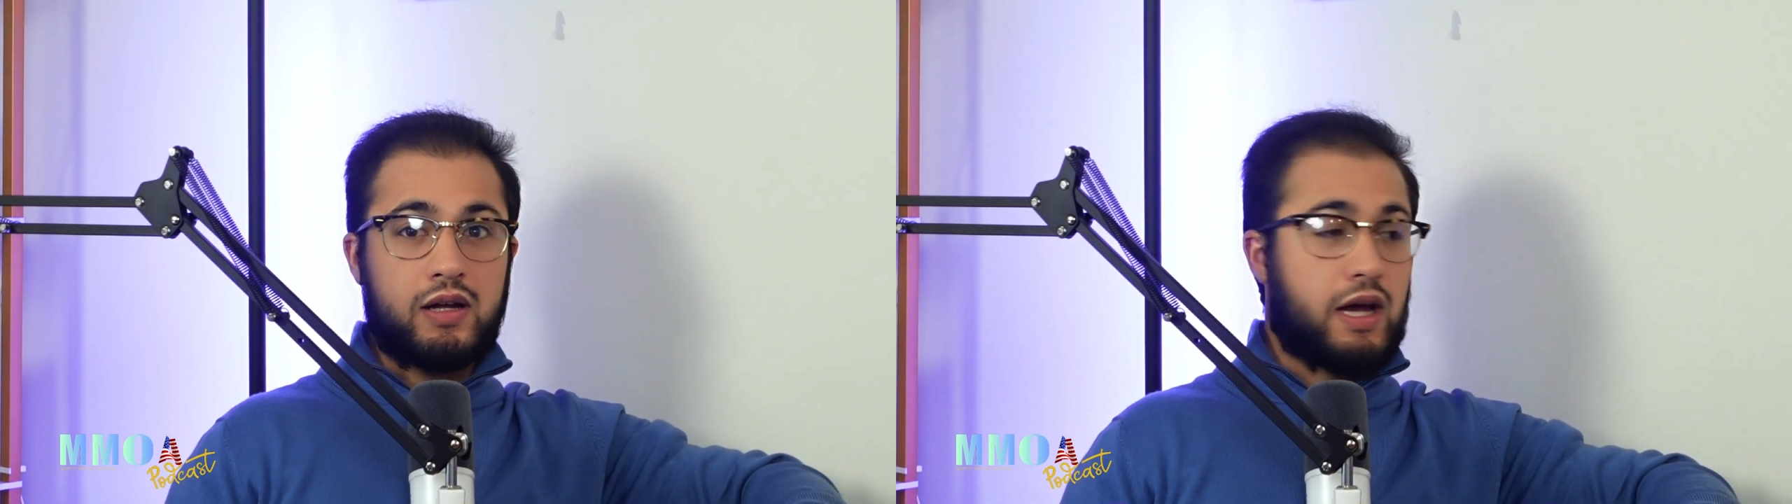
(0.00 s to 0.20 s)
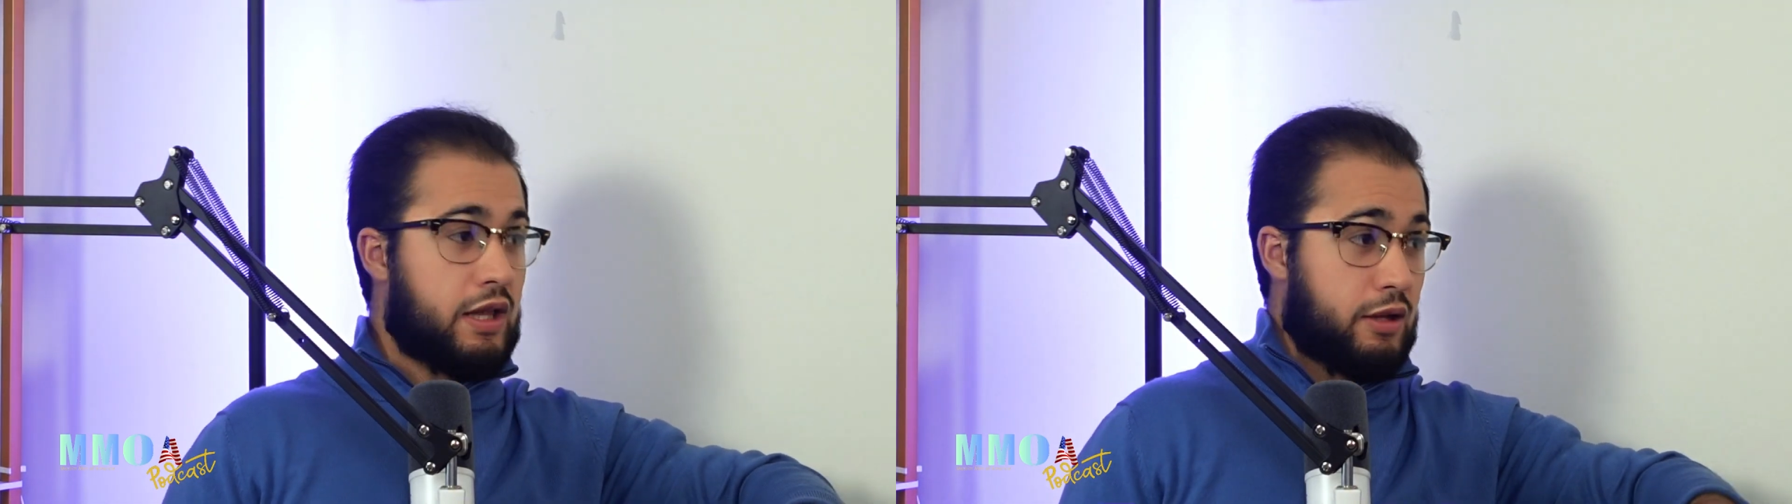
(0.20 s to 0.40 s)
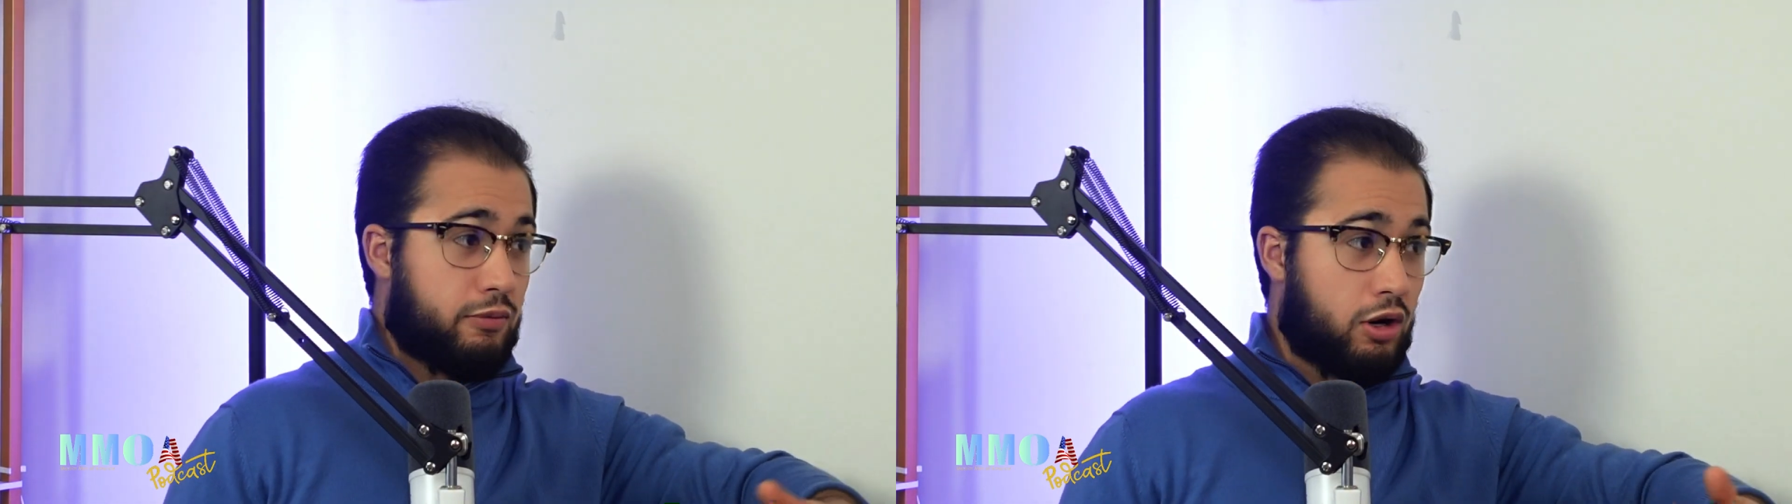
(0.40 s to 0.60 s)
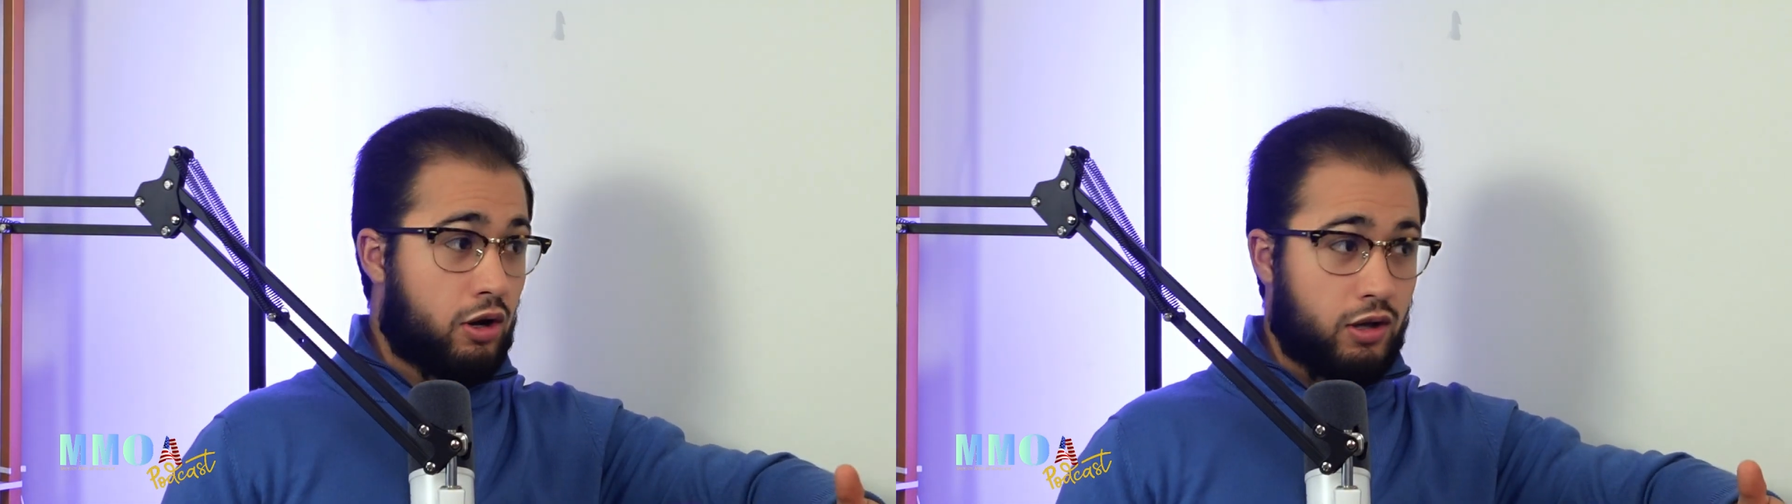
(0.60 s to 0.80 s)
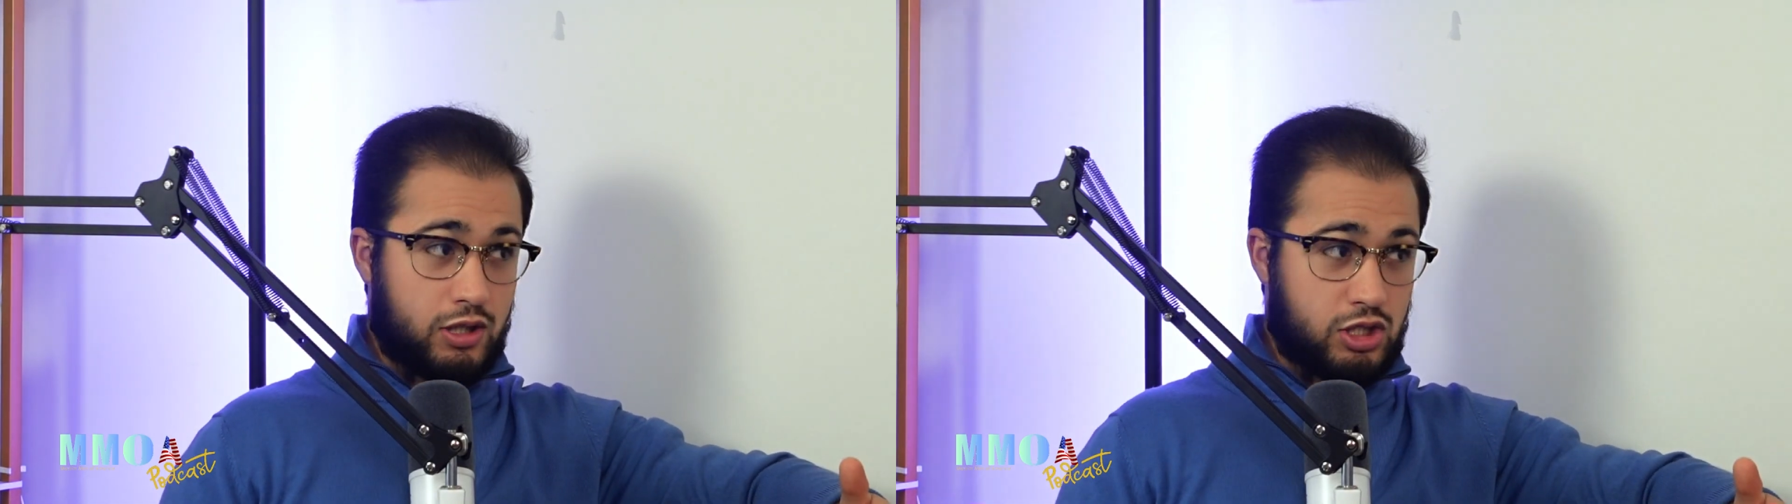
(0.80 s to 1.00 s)
And they were
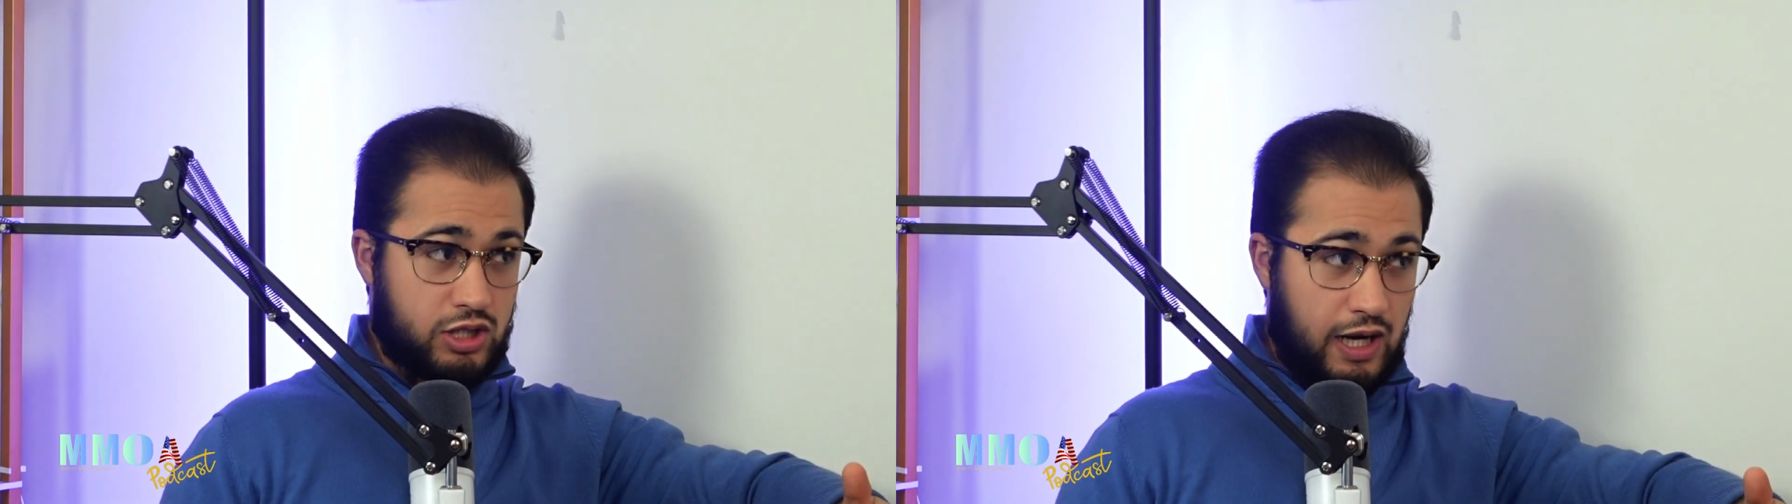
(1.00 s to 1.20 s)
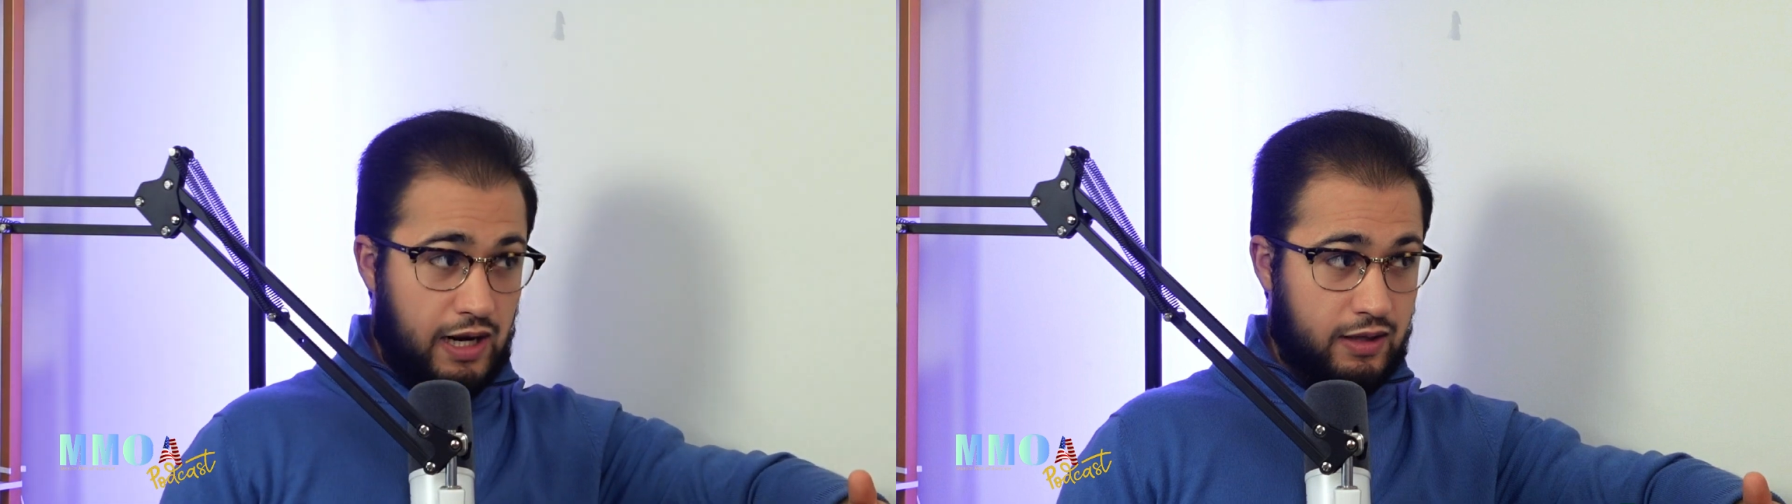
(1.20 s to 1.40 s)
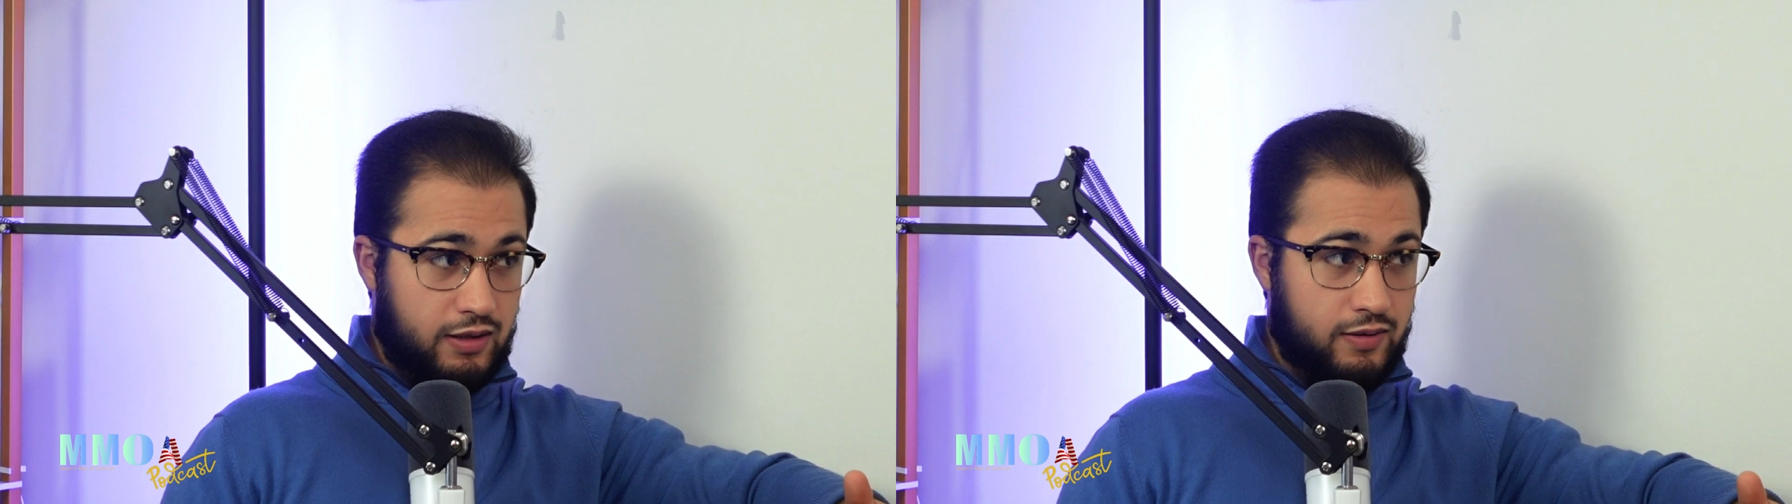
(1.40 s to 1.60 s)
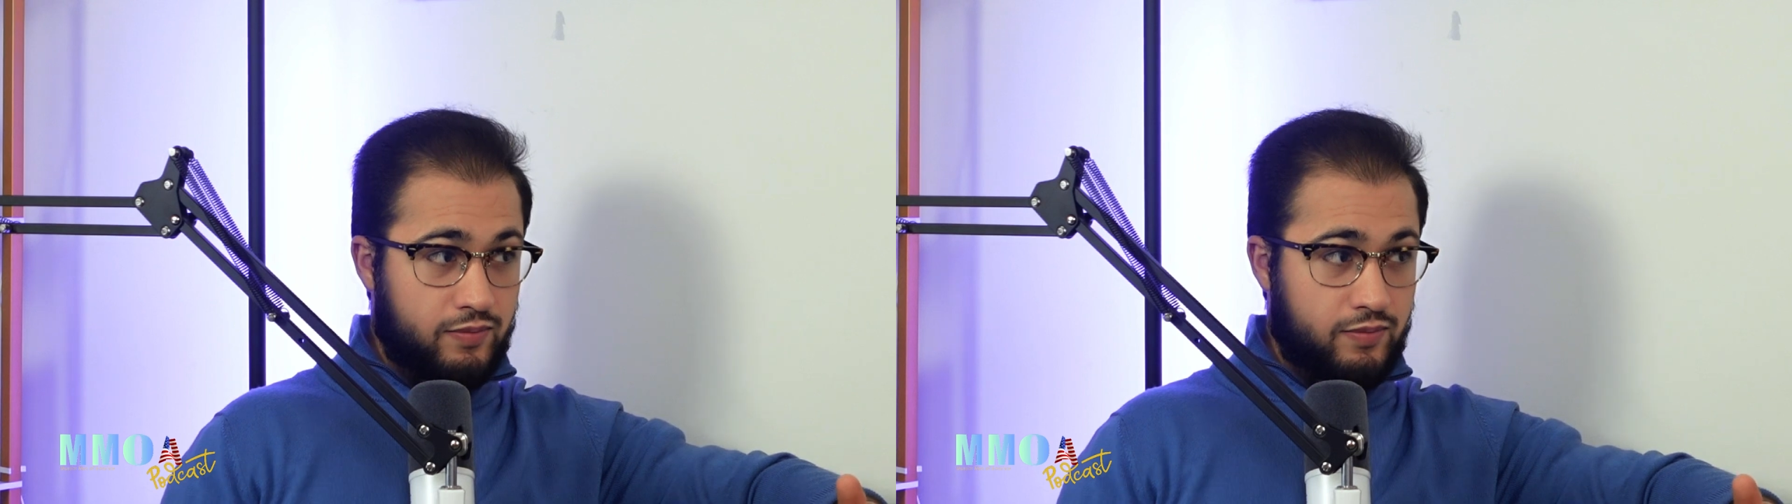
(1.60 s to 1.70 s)
all in shock.